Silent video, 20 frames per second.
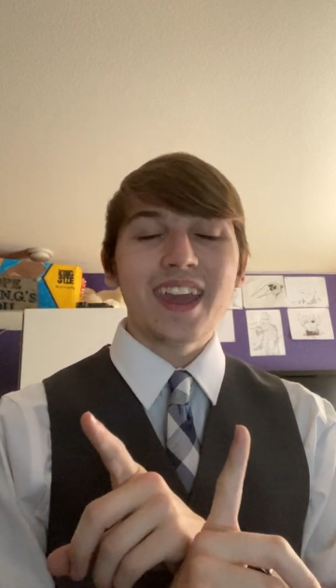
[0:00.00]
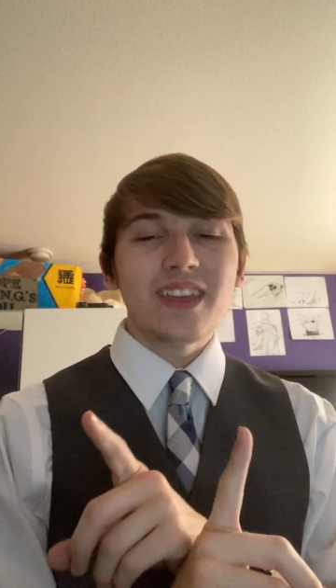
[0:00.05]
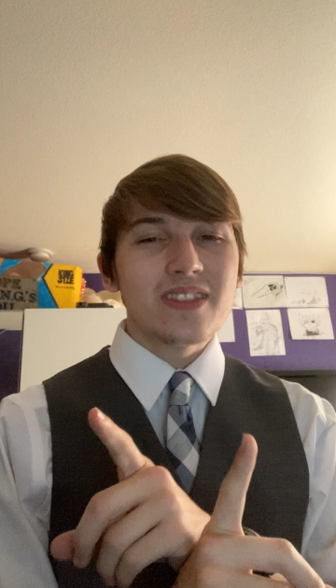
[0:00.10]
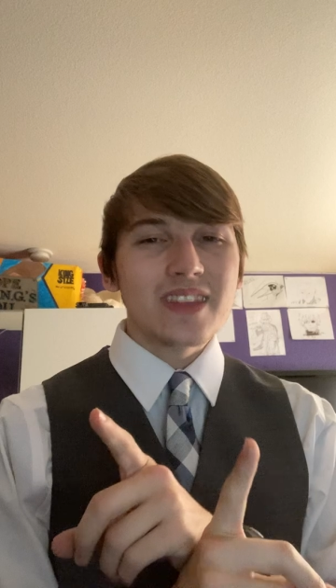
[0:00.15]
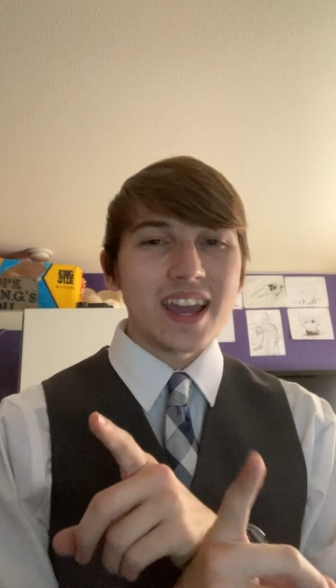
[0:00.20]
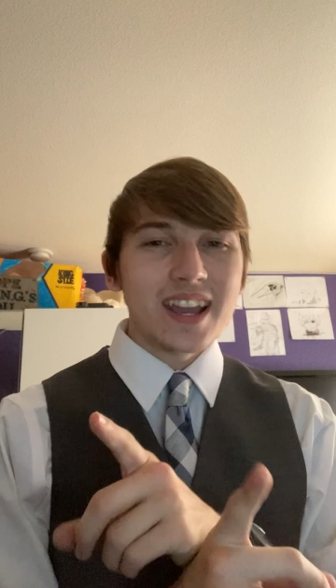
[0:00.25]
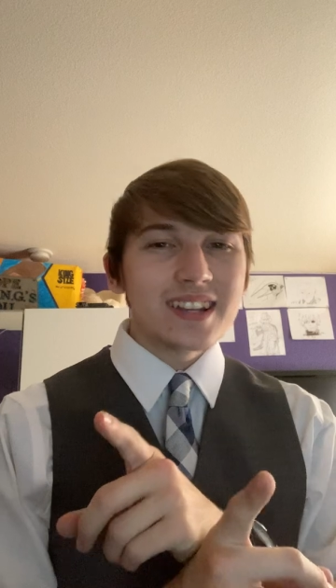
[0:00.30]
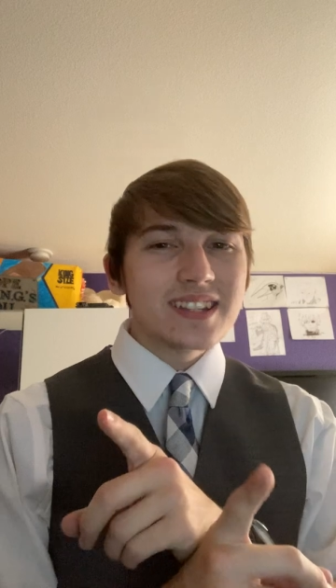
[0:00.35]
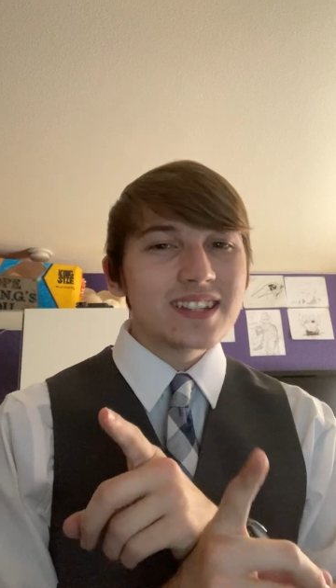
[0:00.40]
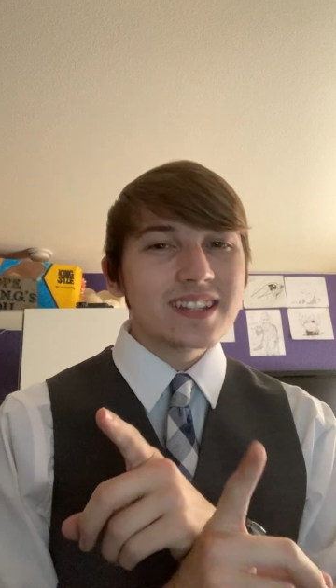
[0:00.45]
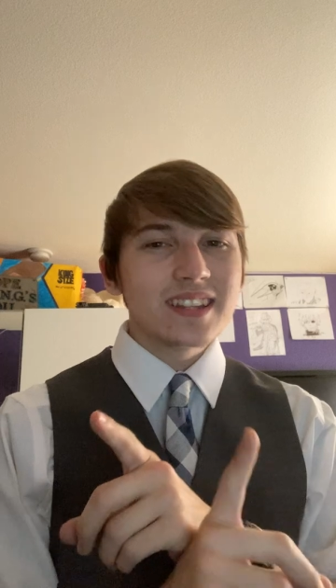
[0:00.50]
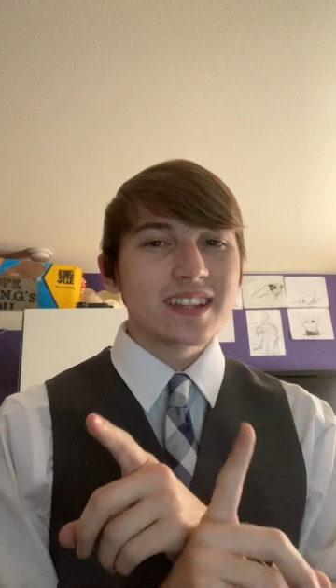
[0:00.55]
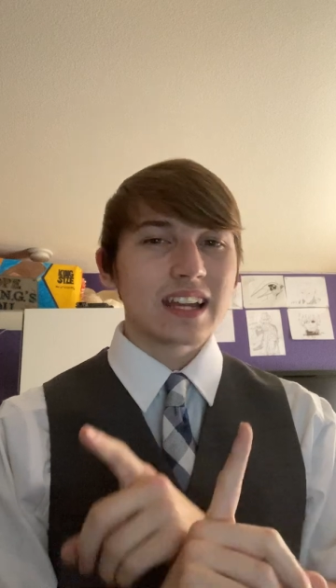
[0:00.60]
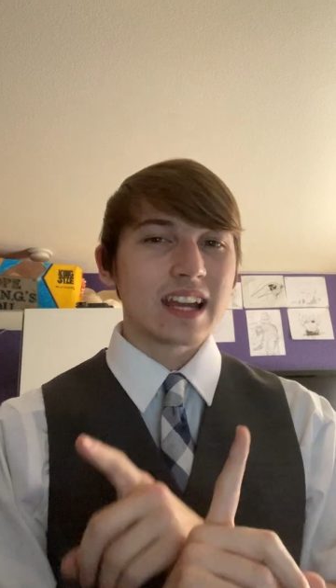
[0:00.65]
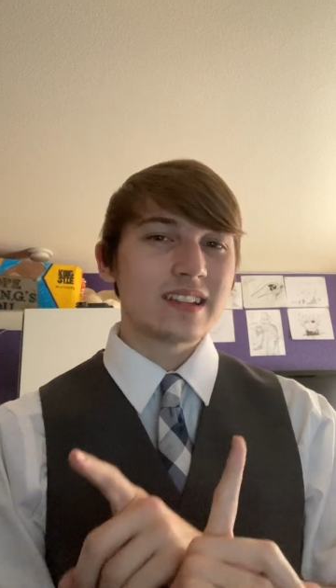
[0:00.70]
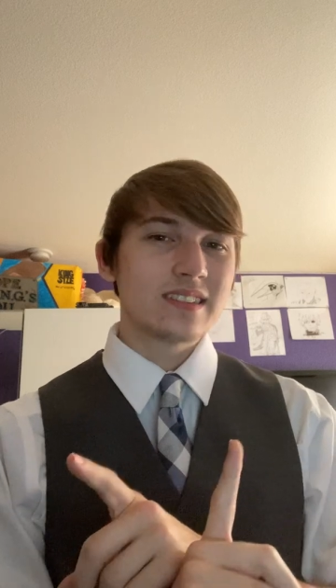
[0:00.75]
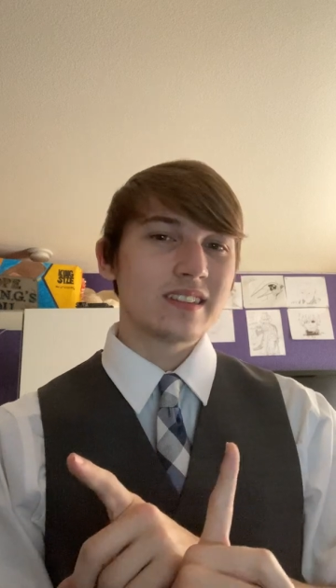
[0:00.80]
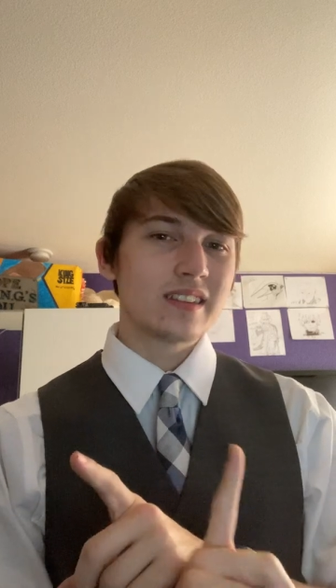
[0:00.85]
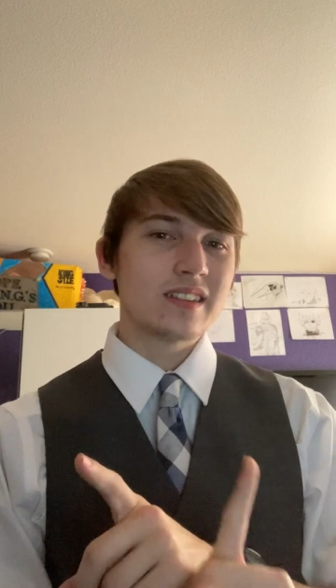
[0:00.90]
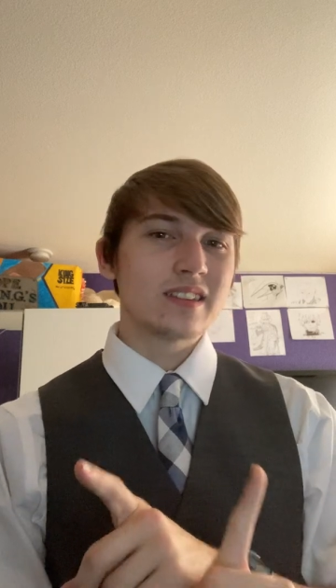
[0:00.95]
the 18th and
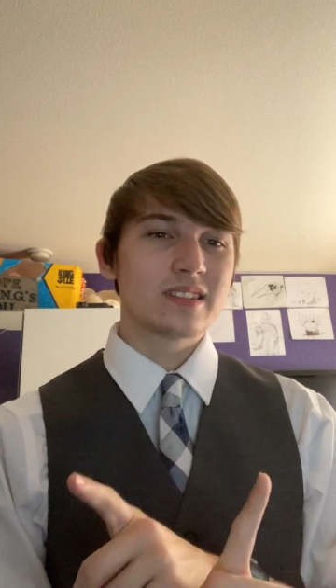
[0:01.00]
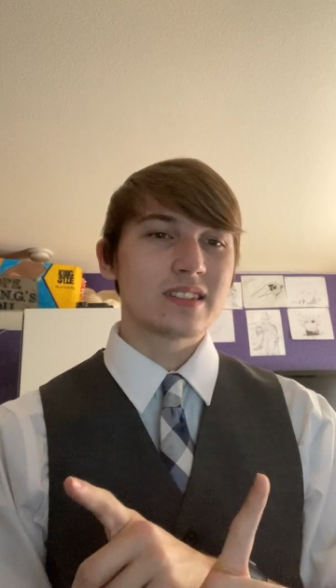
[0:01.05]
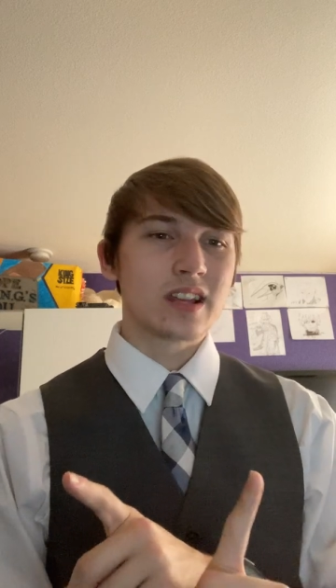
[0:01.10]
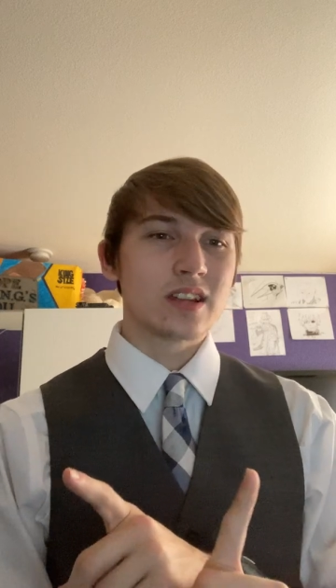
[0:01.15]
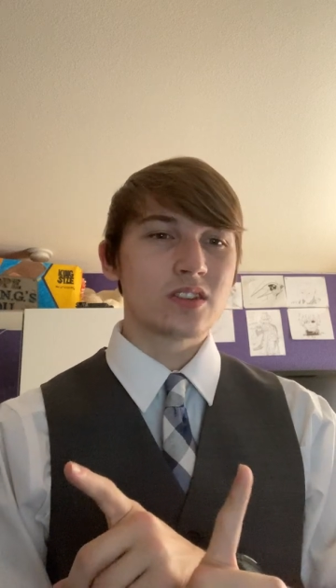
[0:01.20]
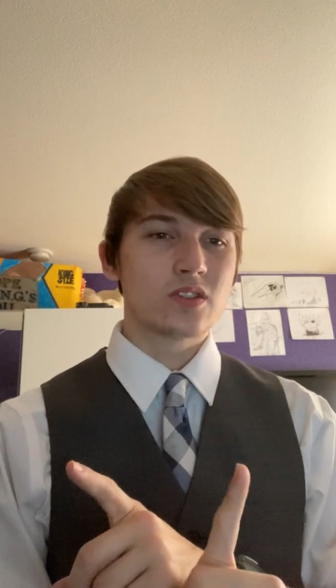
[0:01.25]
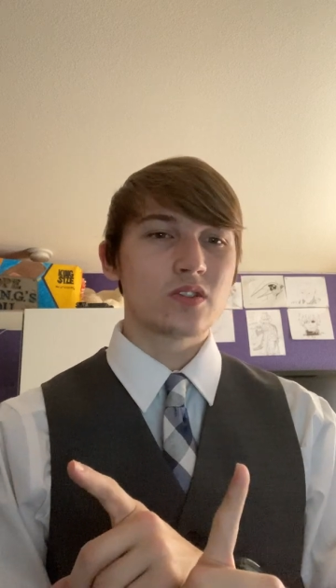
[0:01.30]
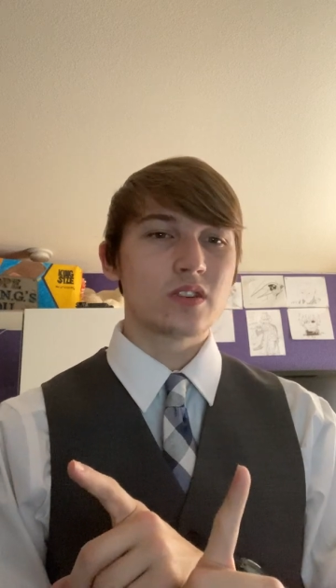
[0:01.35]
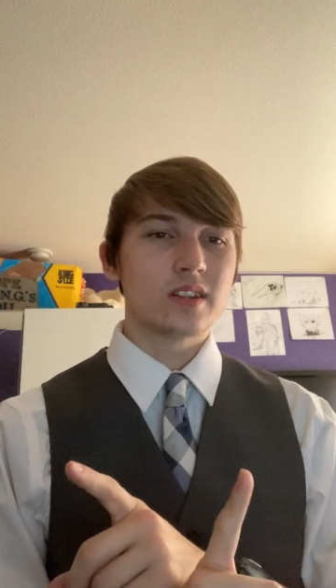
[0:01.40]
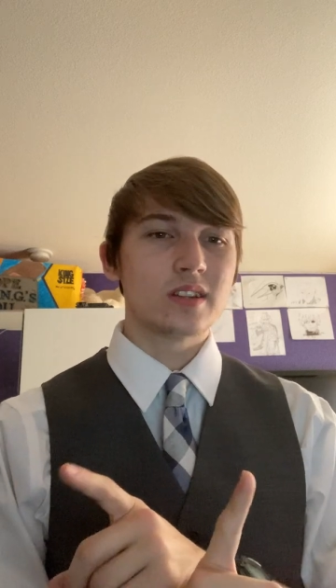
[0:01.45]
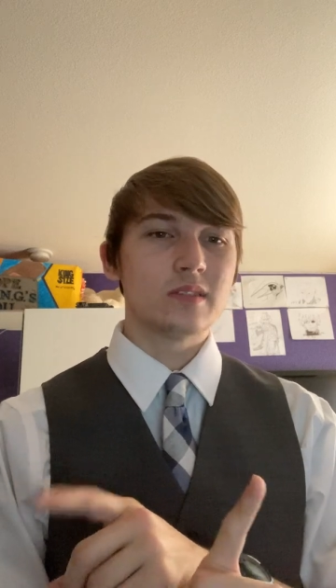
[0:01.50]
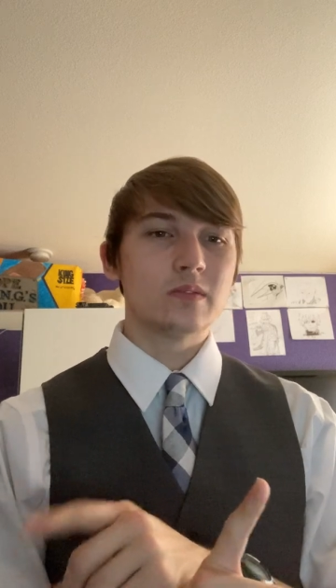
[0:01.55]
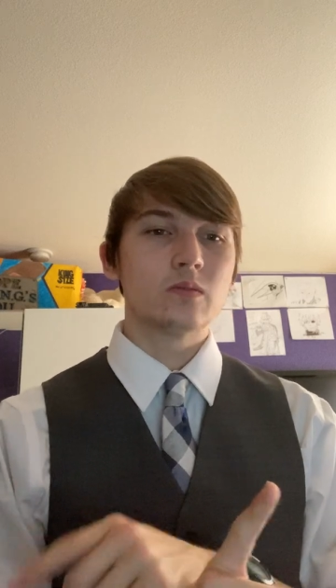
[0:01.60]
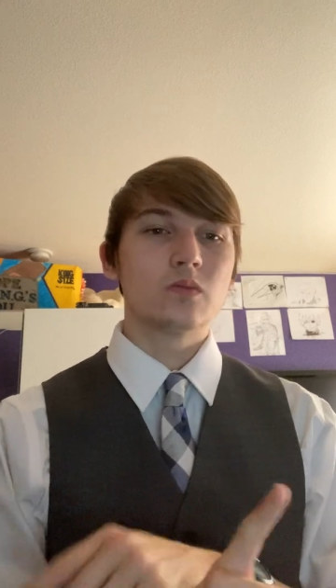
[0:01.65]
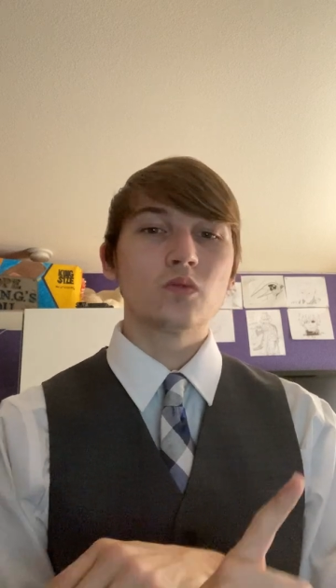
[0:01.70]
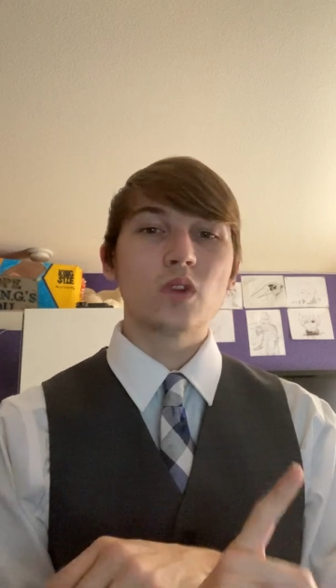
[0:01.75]
19th century,